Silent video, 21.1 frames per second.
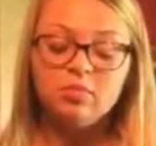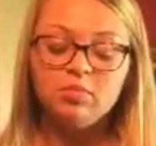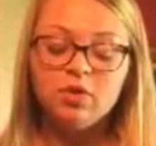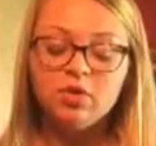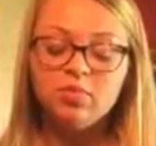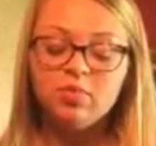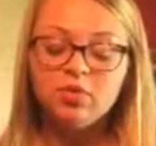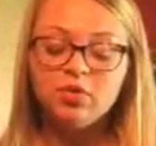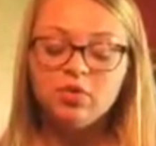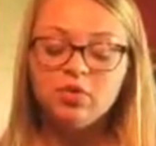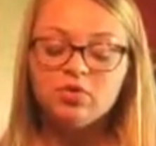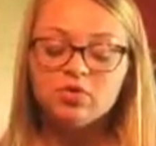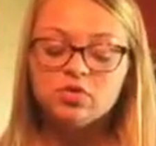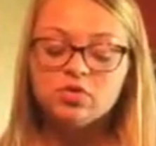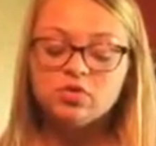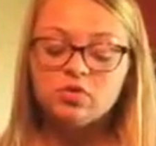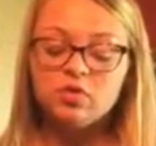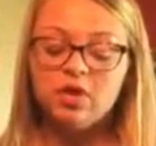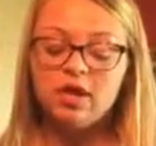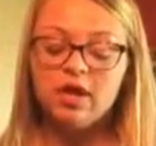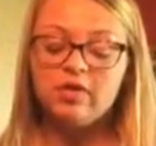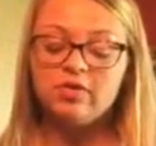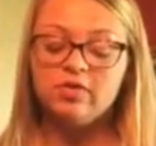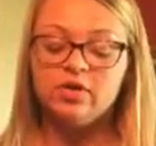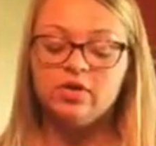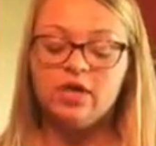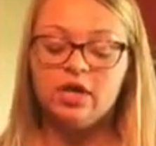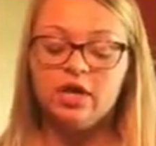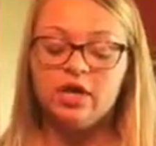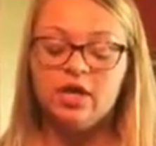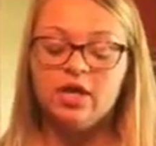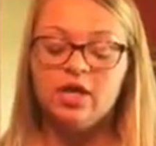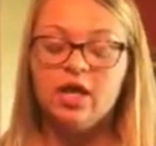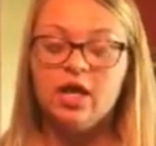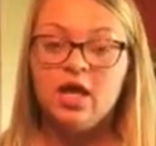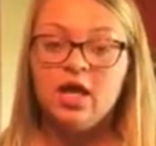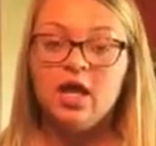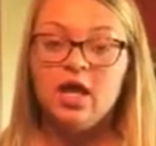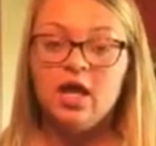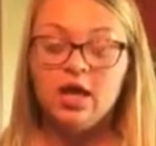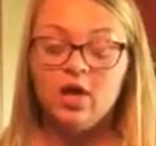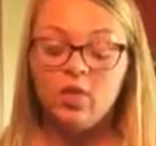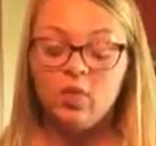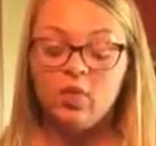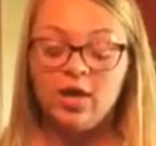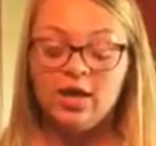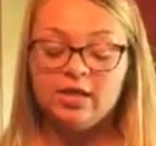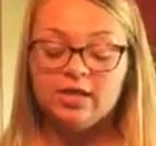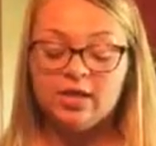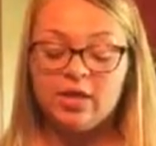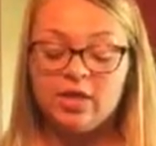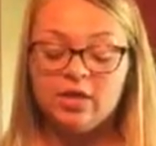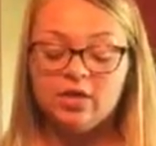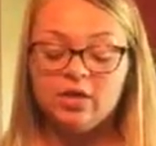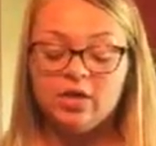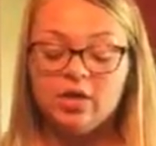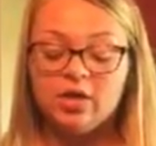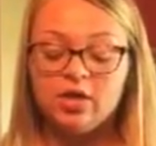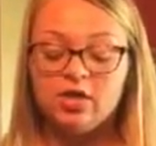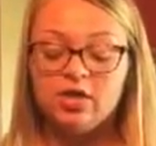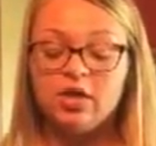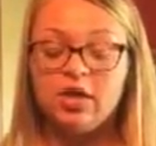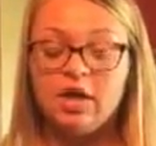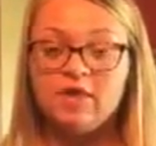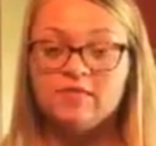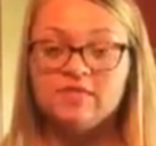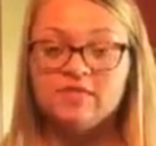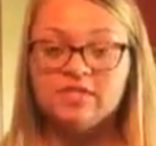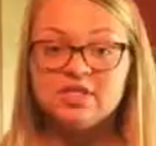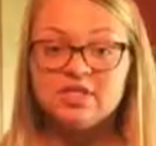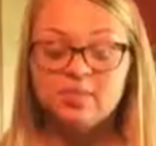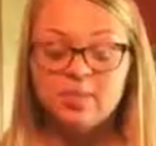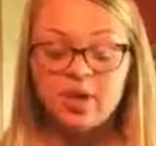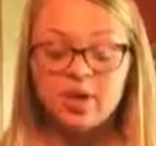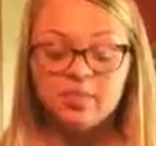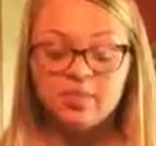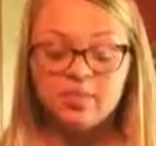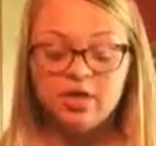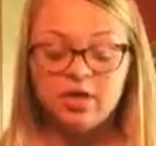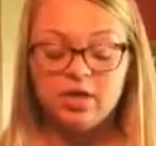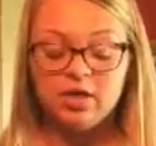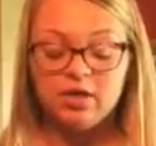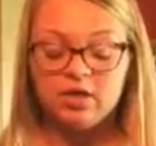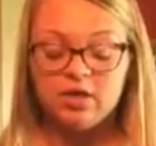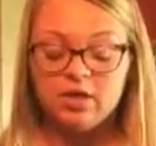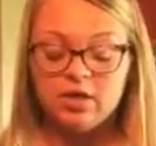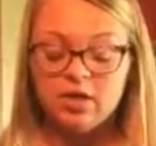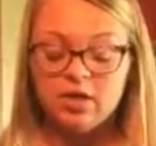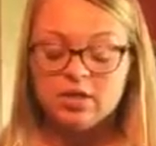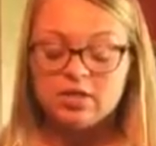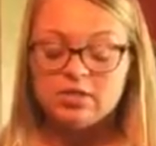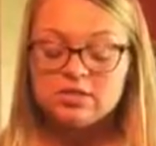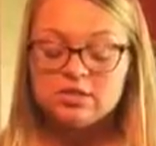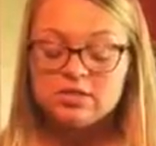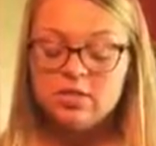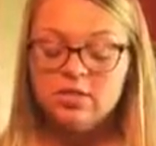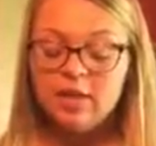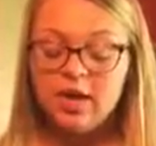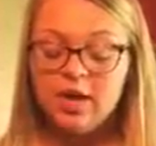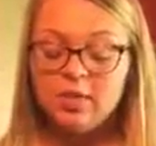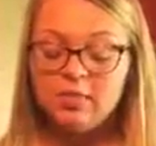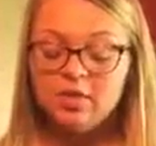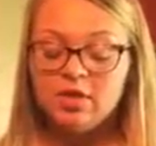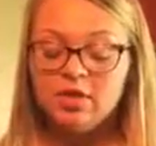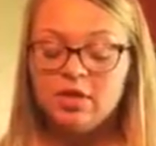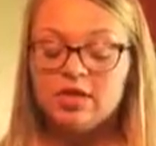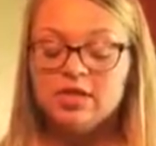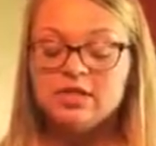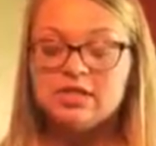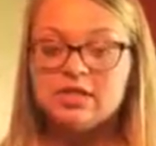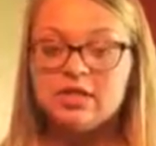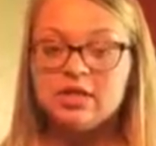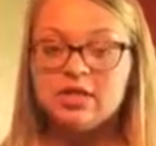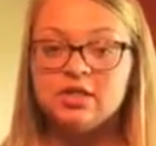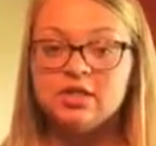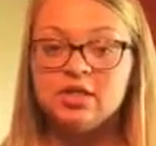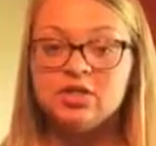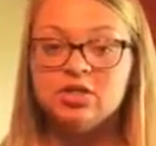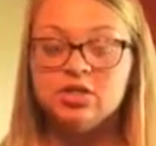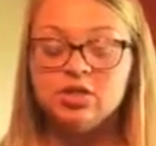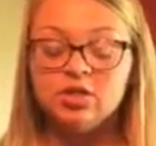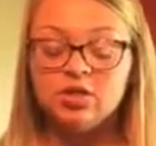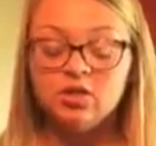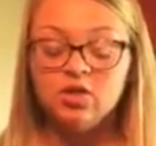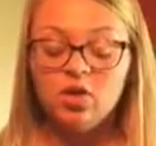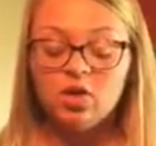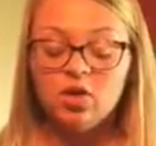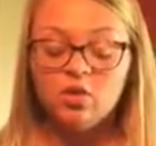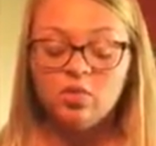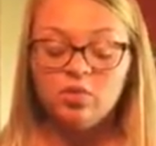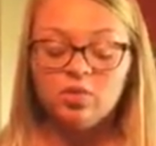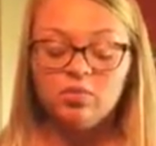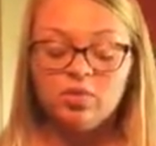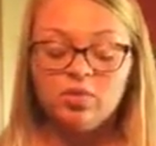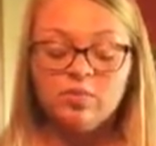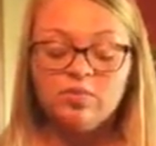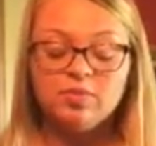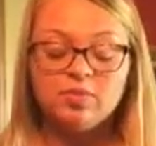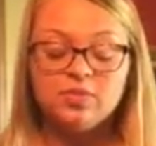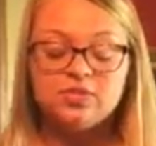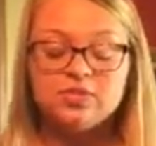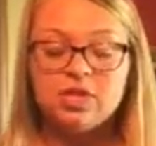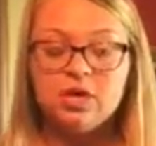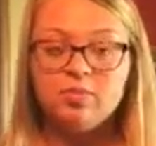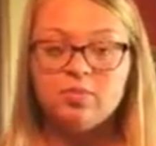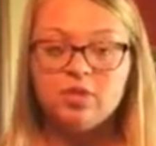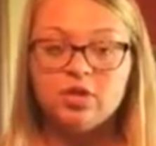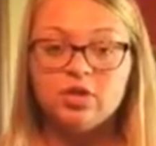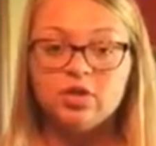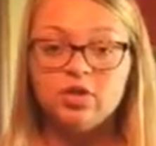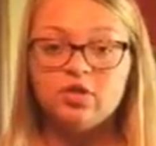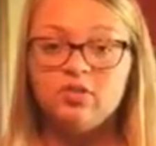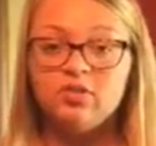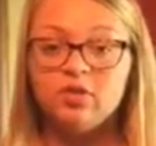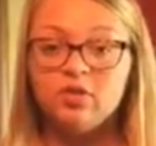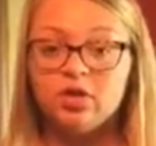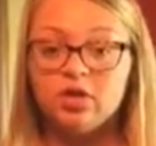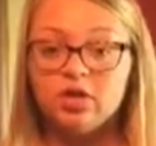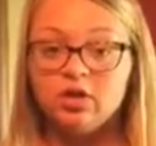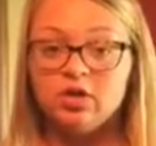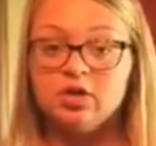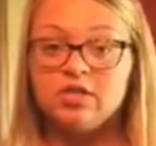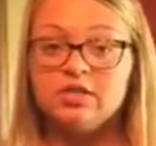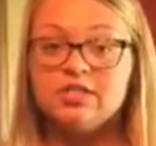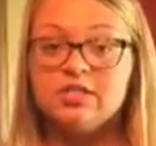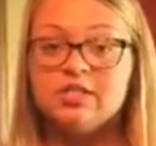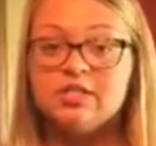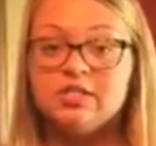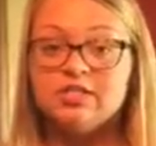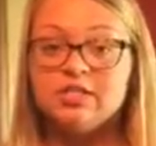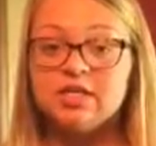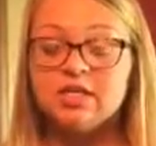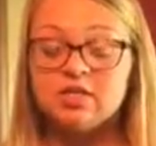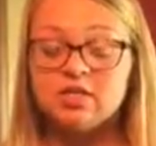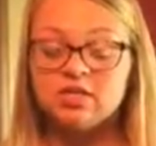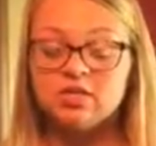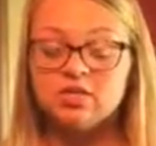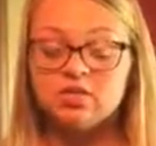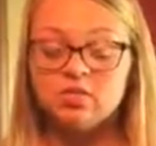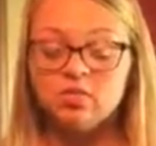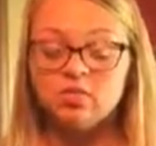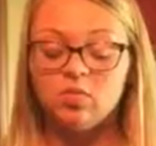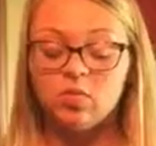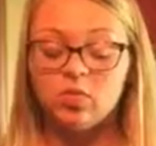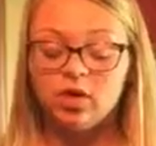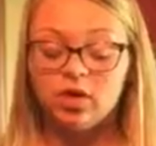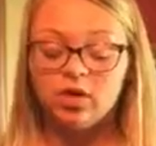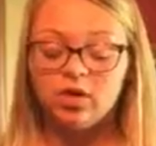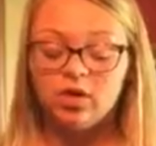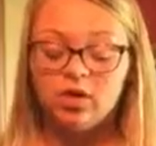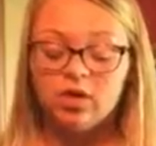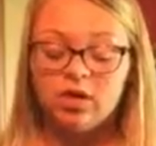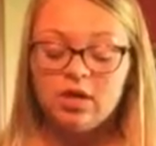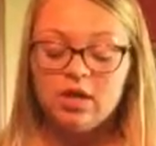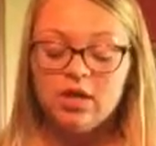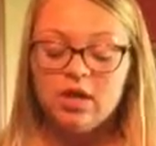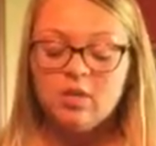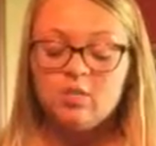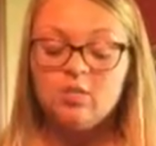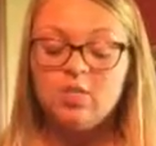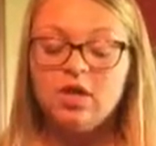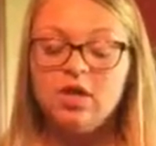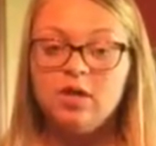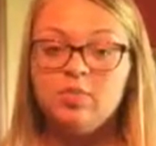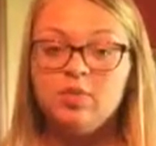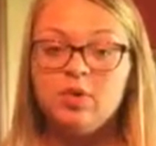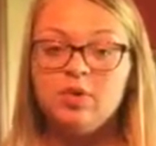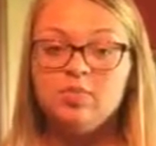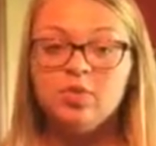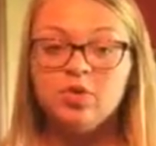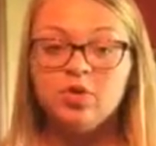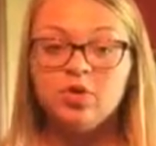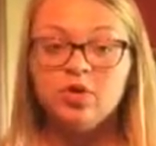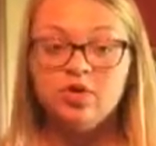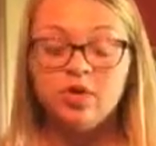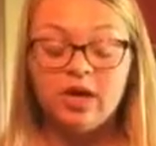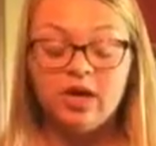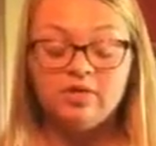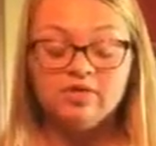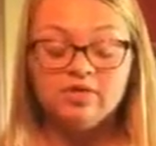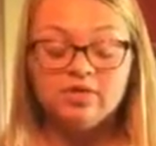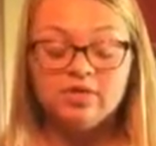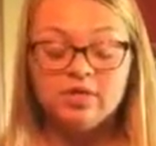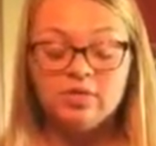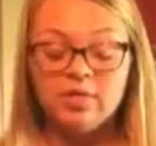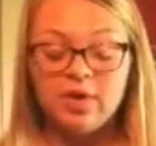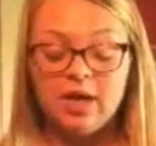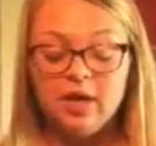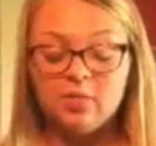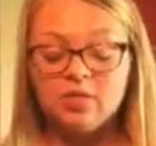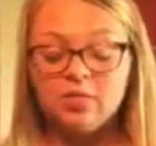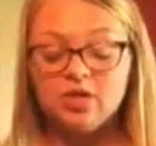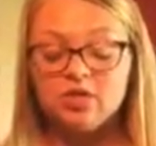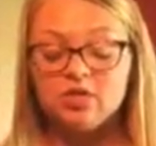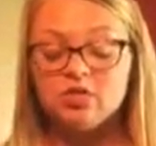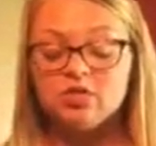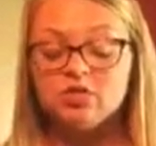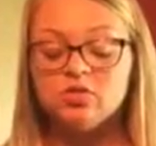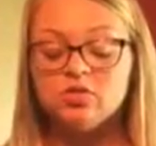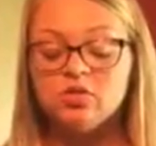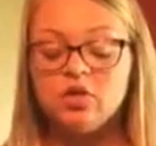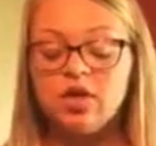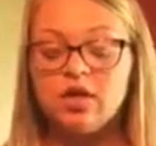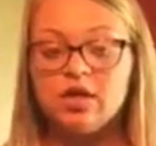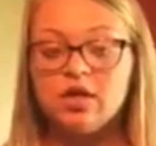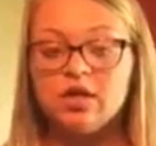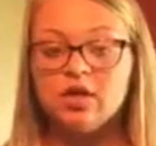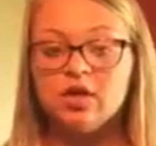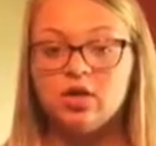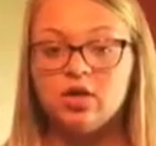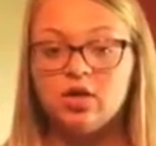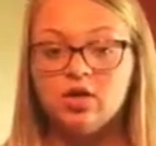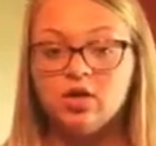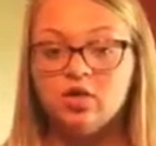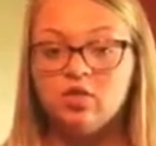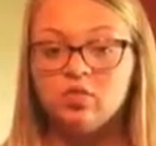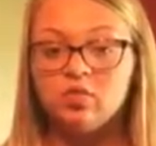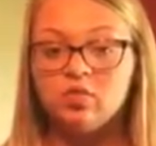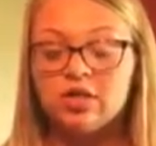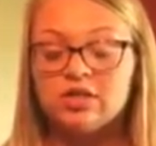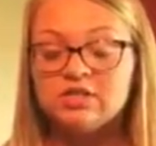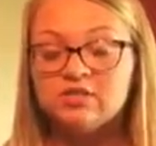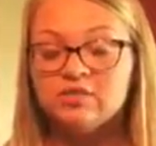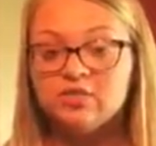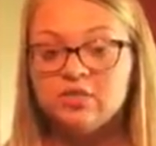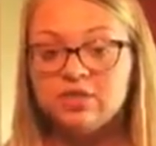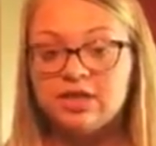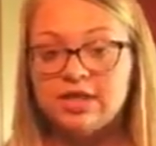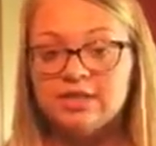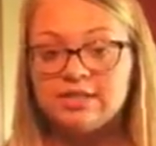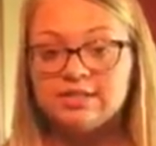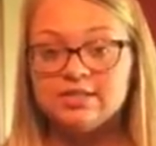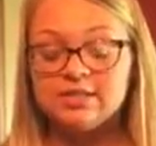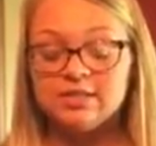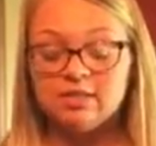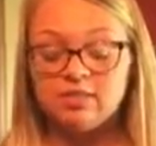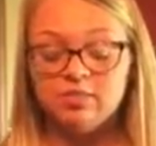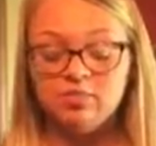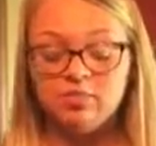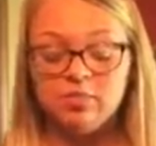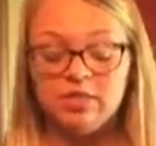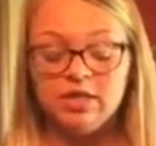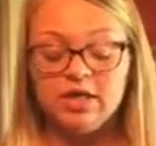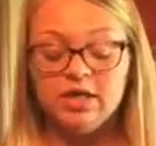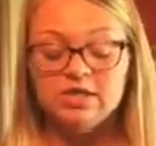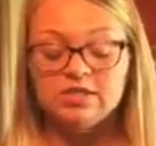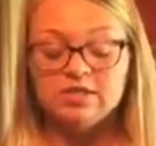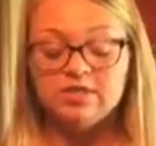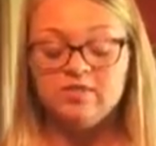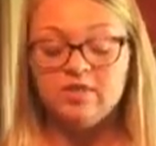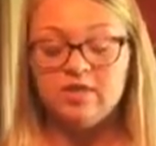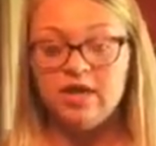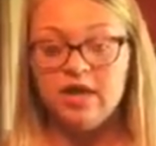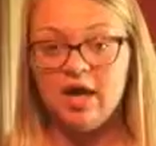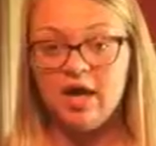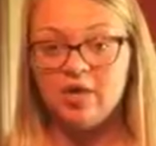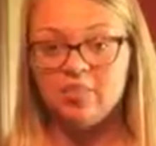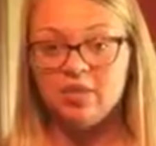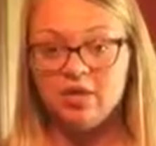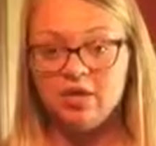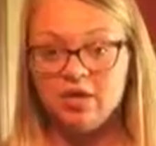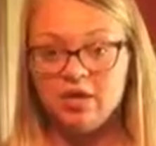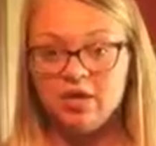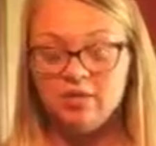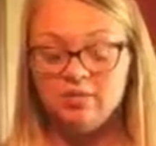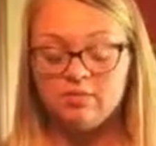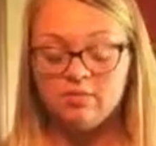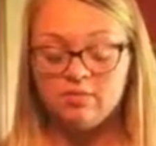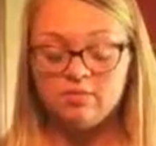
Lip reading: People who snore every night and quite loudly could have sleep apnea. Sleep apnea is a condition when people stop breathing for nearly 10 seconds or more. Many people who have sleep apnea do not get a good, restful night's sleep because of the apnea.